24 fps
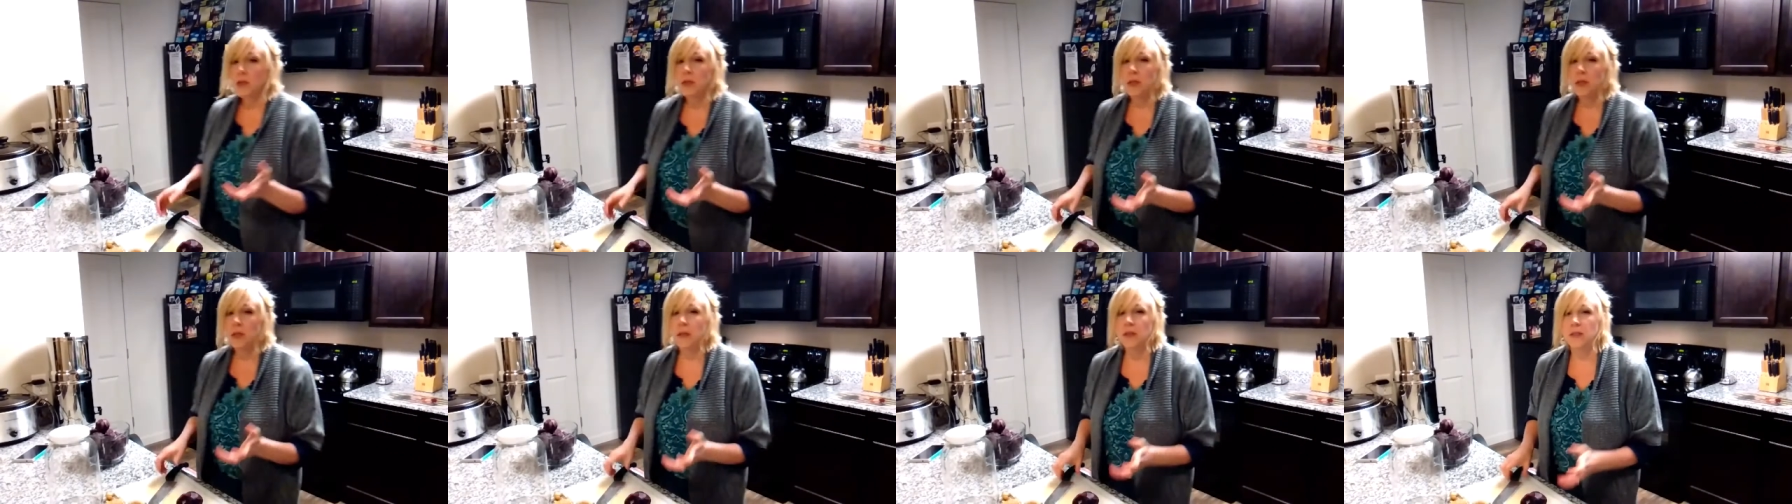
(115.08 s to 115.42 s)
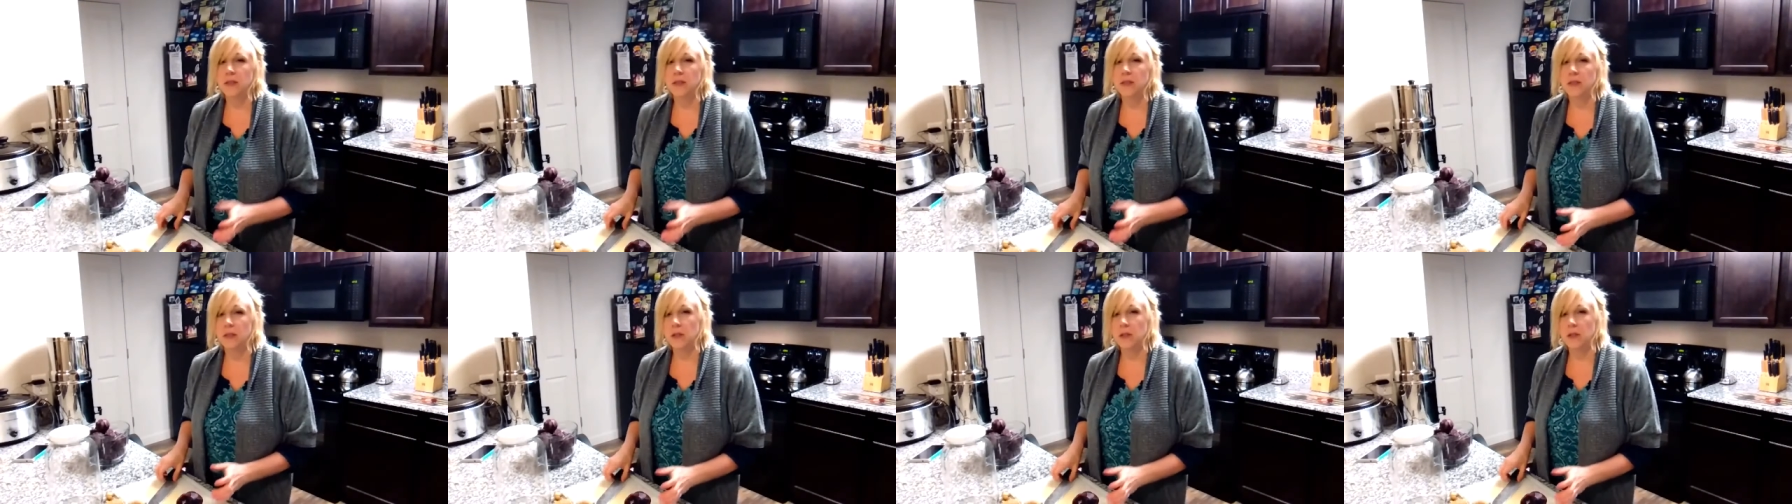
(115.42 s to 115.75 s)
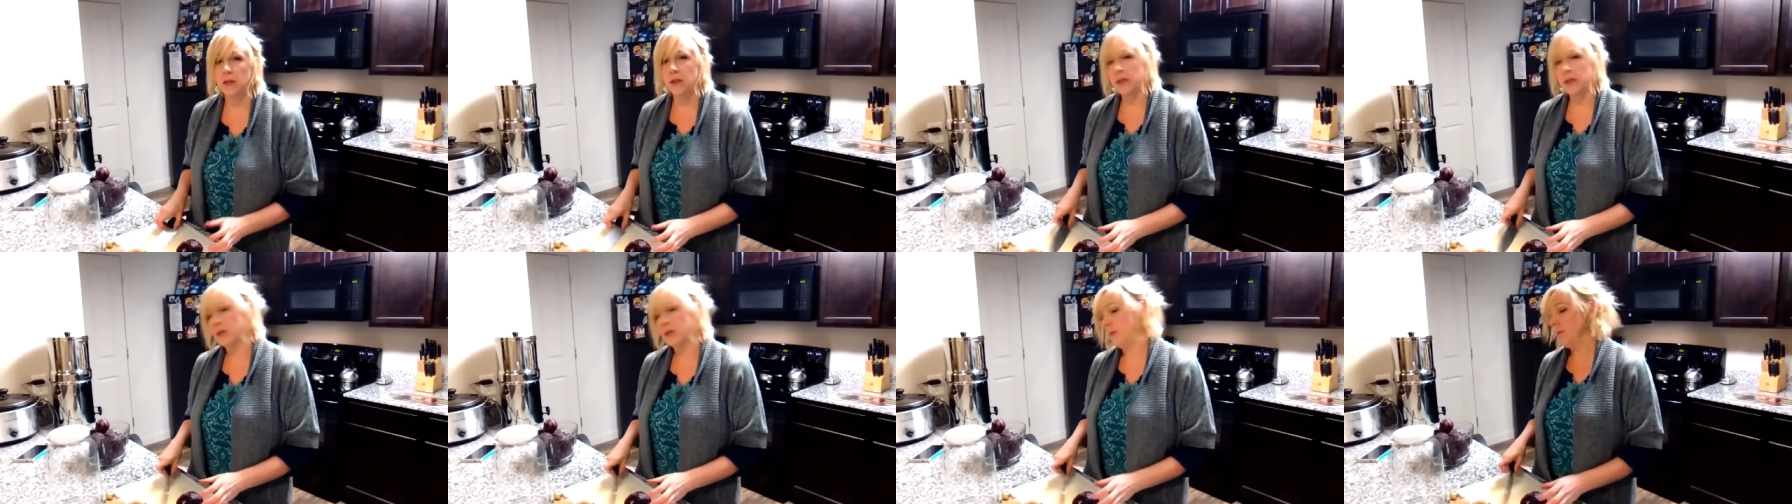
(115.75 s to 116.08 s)
just gonna
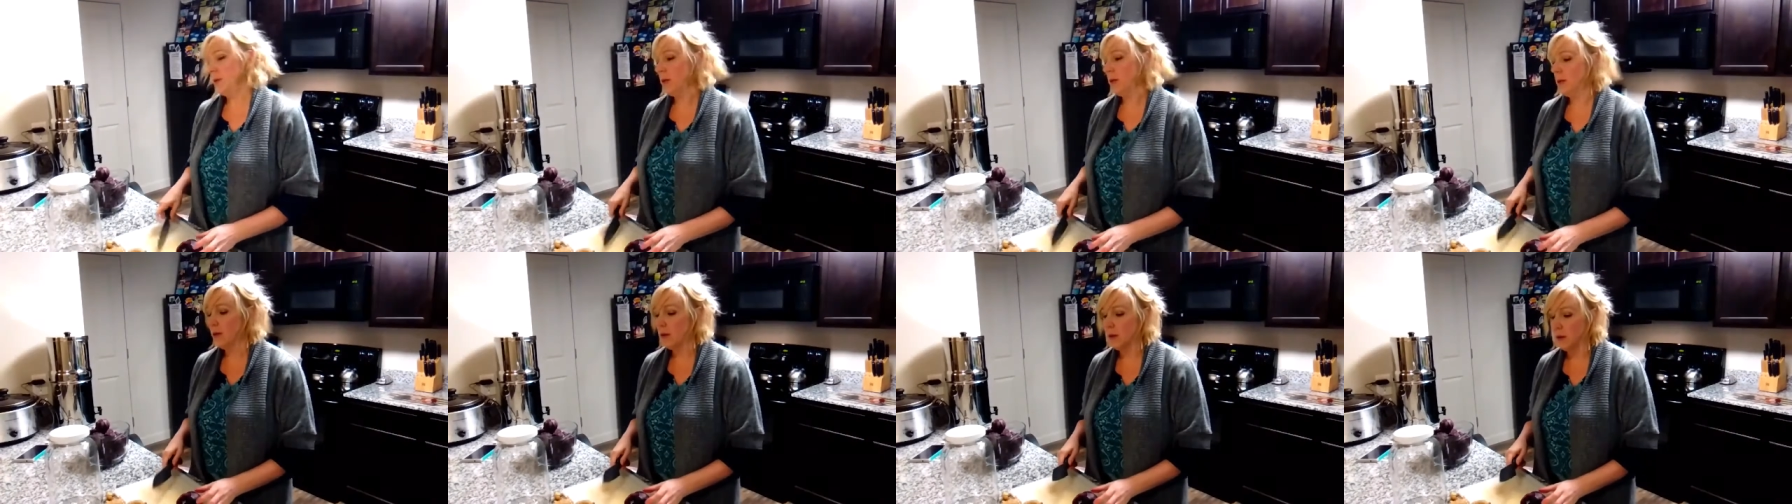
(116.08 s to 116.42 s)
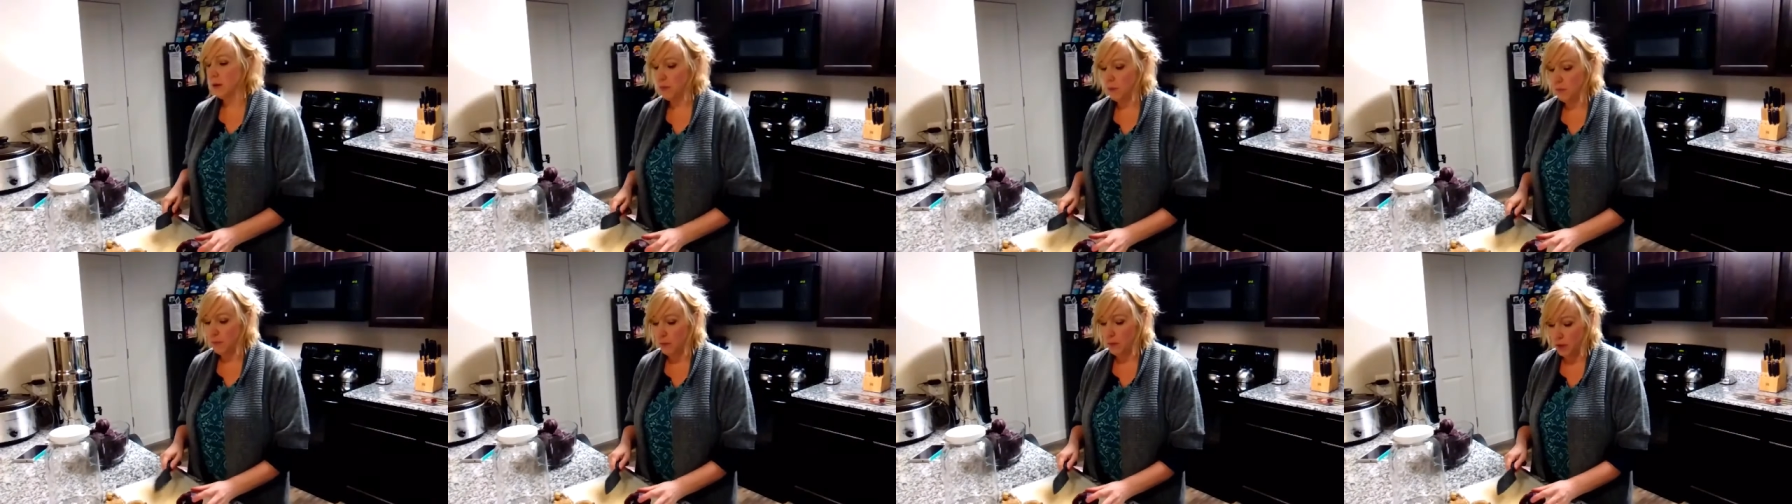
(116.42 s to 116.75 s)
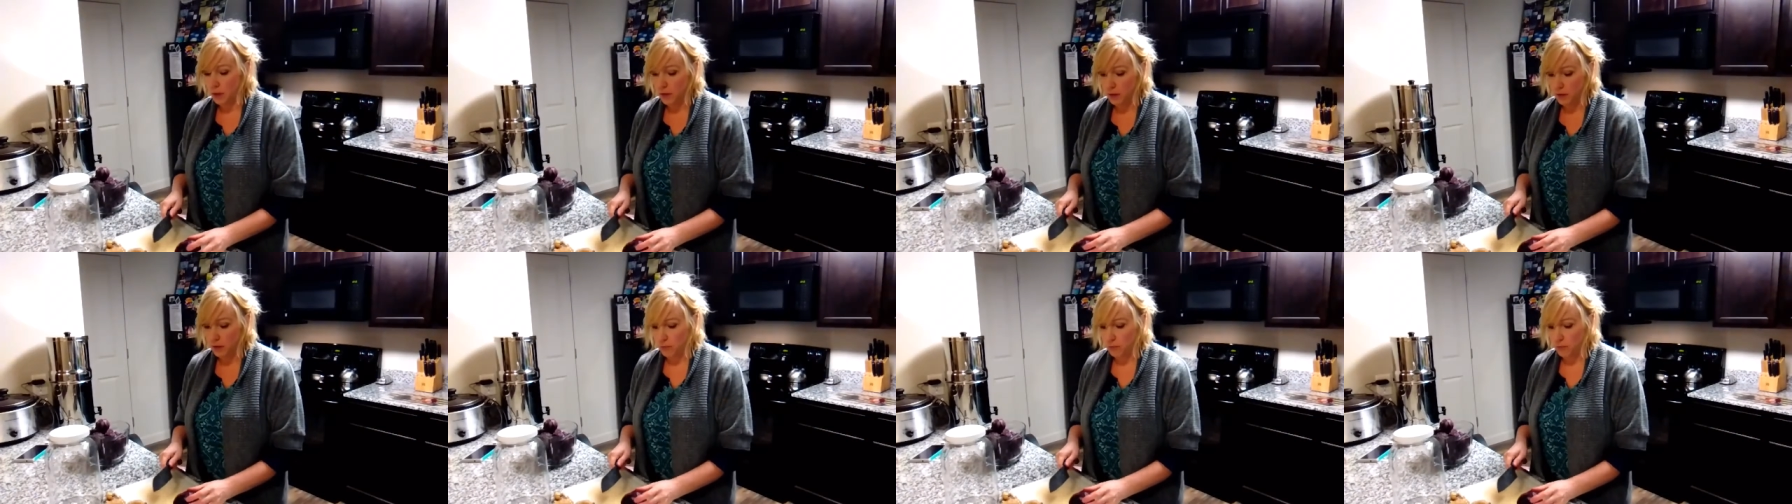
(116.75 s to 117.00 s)
start up here